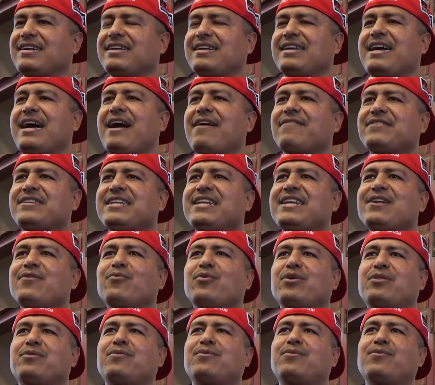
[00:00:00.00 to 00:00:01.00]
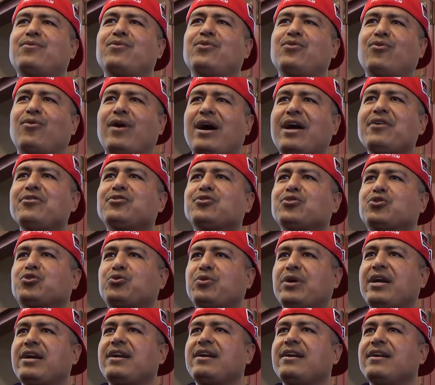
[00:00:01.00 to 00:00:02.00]
I've seen it with, I used to
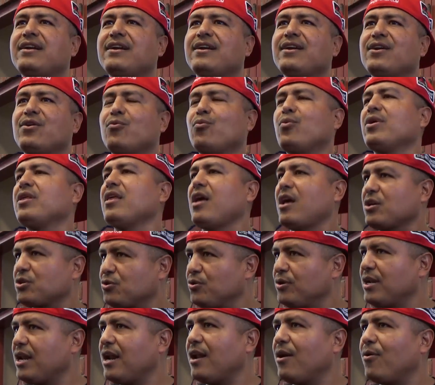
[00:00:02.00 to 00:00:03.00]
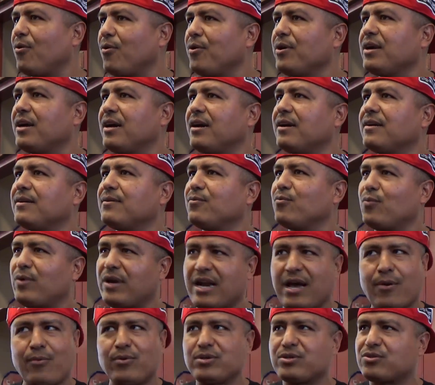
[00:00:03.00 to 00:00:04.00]
train with Oscar De La Hoya
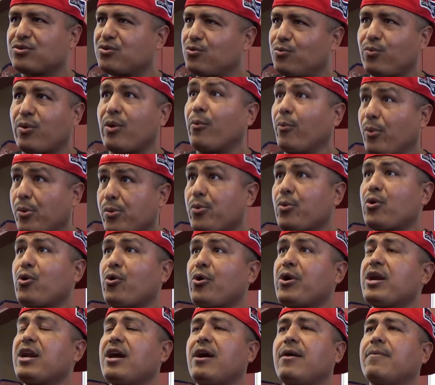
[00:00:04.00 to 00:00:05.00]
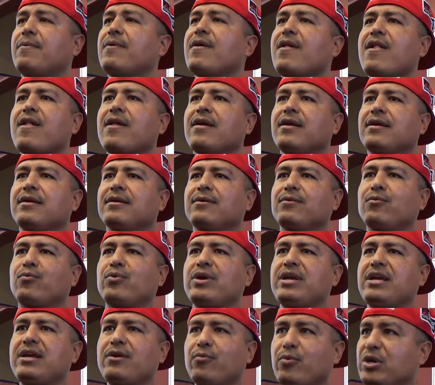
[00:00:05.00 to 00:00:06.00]
when we were growing up.
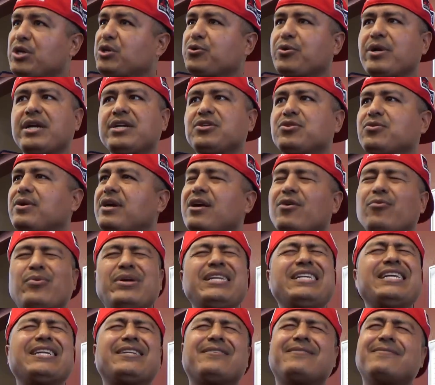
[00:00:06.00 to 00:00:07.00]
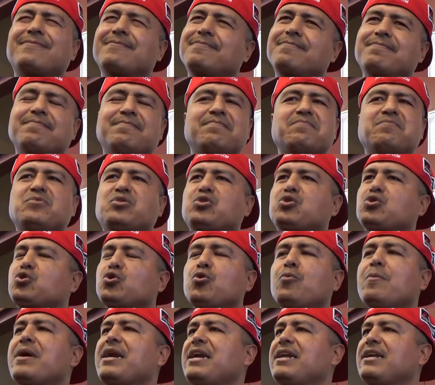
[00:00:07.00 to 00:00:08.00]
We trained together. We did
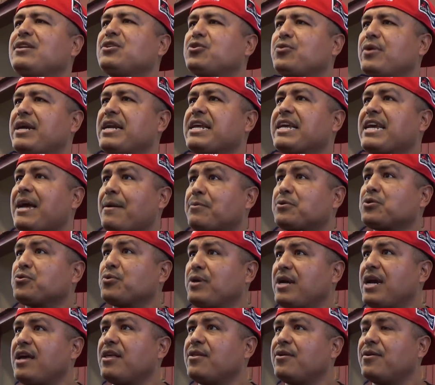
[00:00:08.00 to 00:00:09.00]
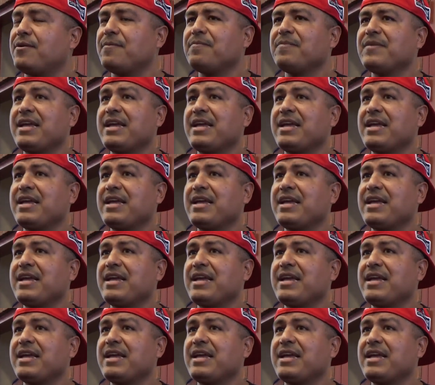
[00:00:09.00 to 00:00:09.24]
too many training camps together.